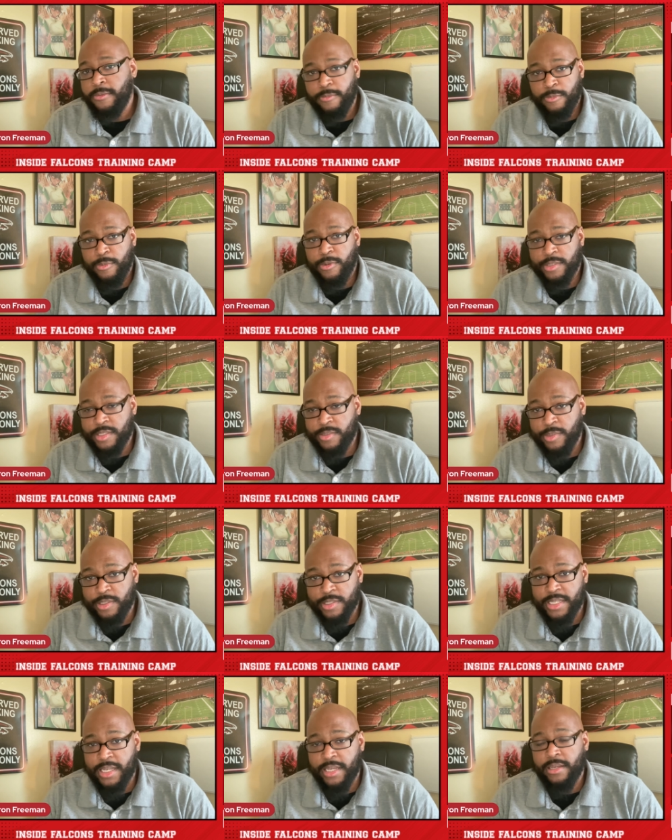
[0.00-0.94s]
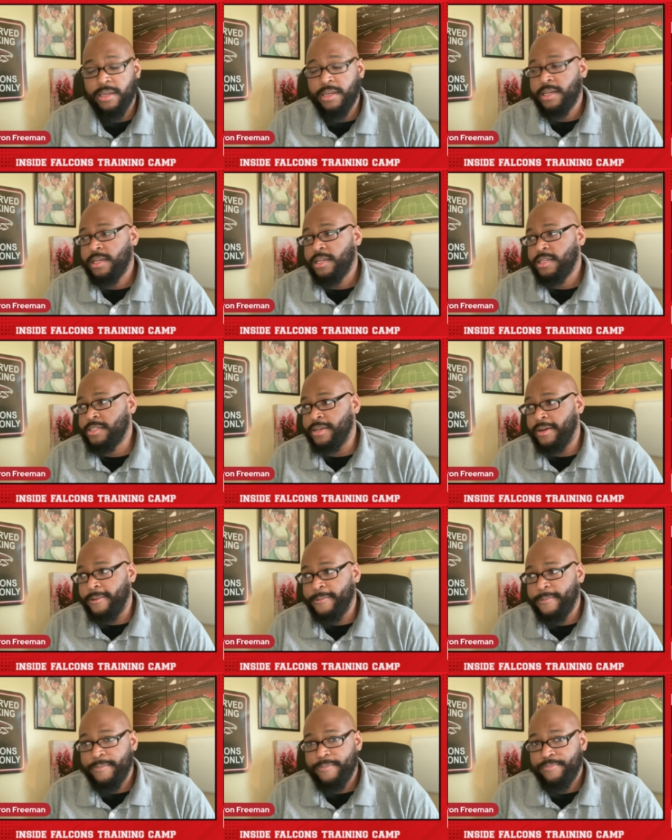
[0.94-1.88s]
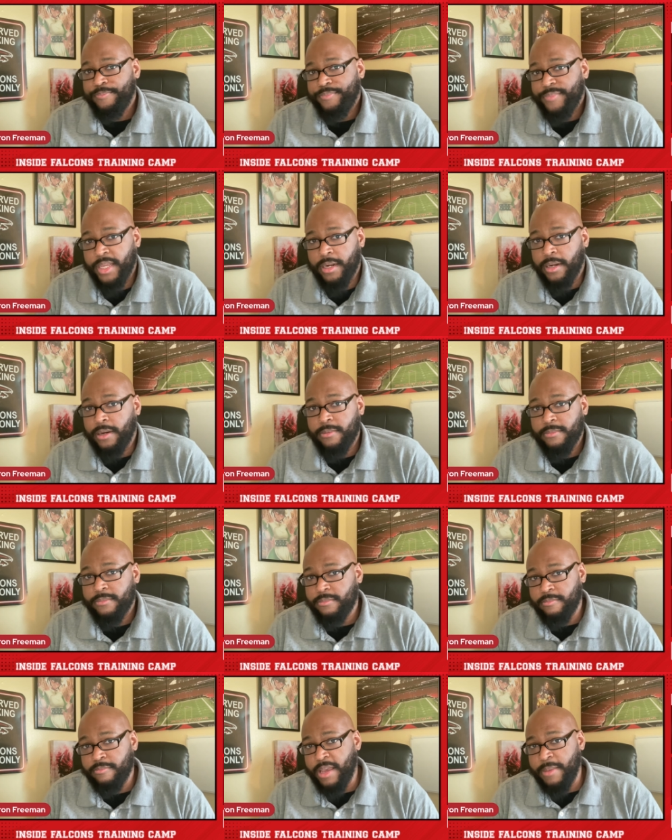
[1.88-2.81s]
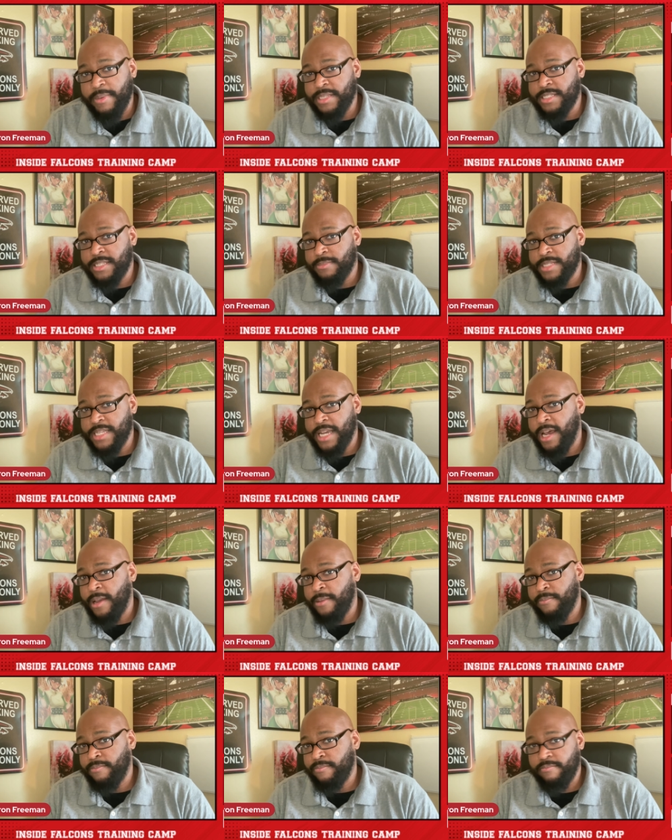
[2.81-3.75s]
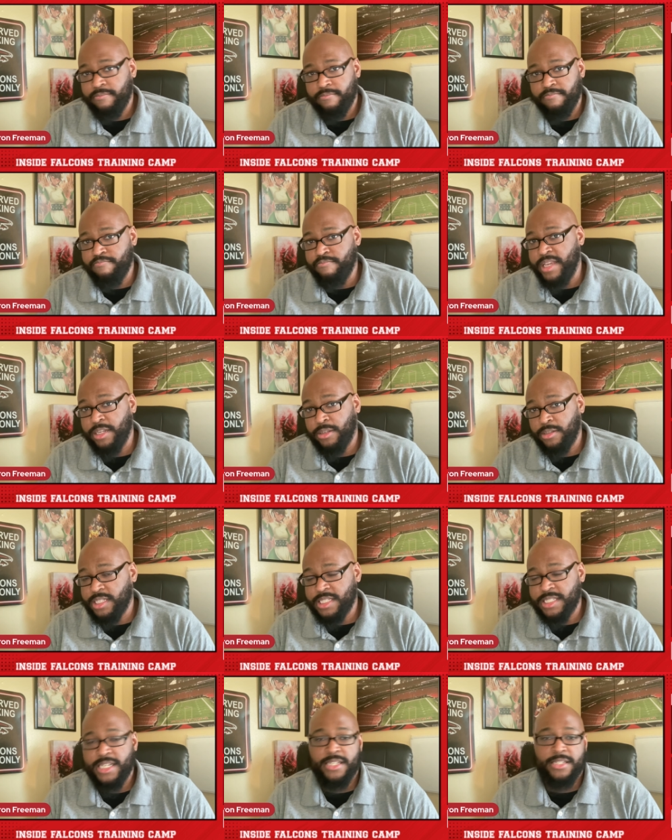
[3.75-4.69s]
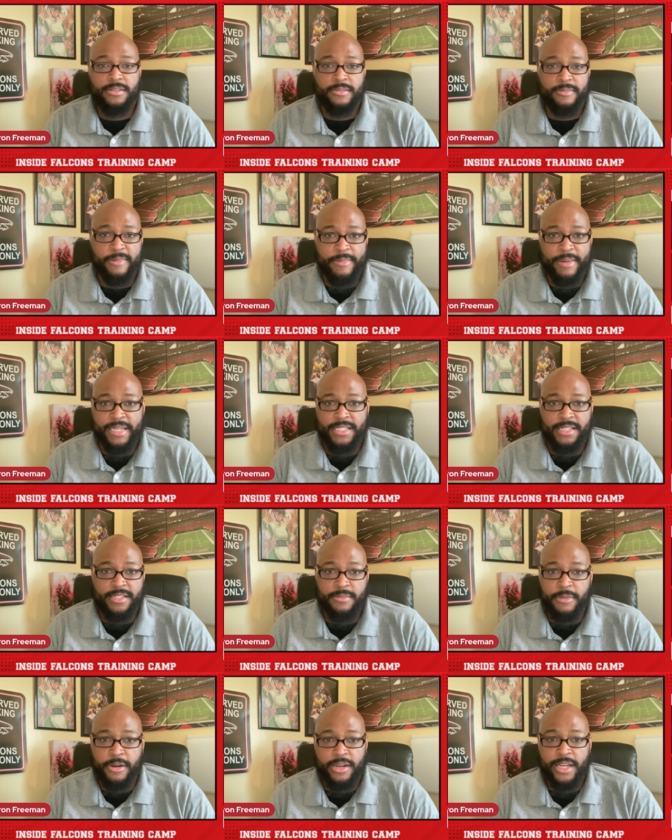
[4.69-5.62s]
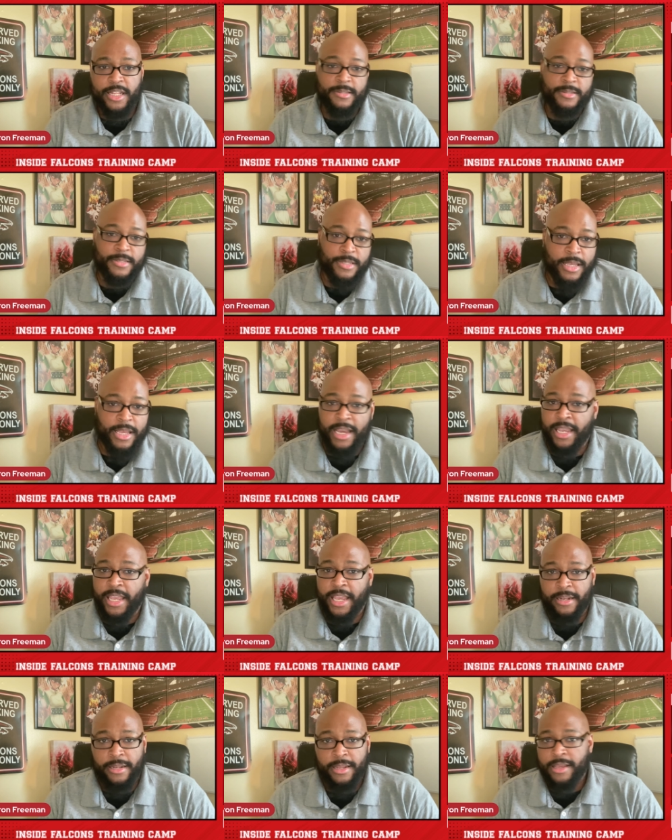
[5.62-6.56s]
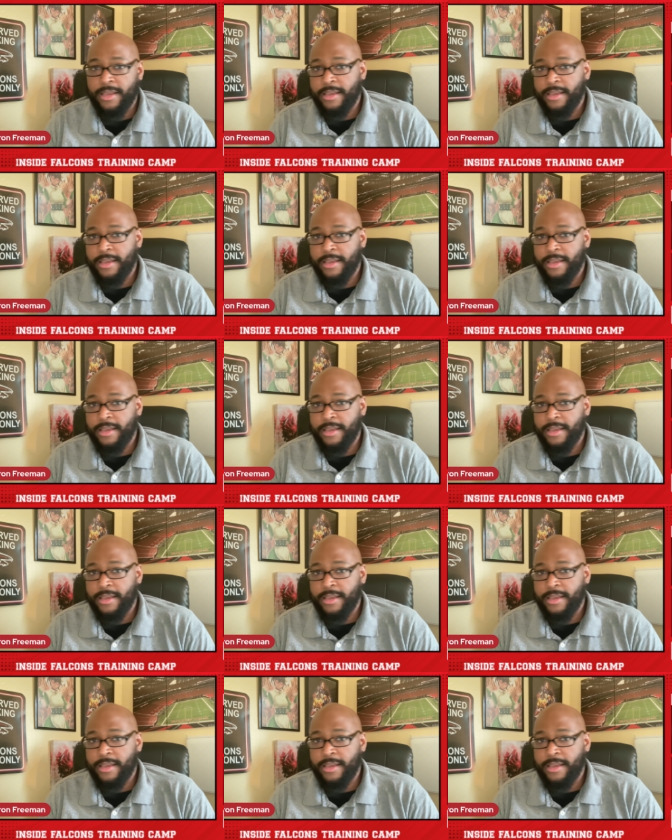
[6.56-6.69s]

We'll we'll see. So, you know, maybe sometime middle of the season we might see Demarco Hellams again.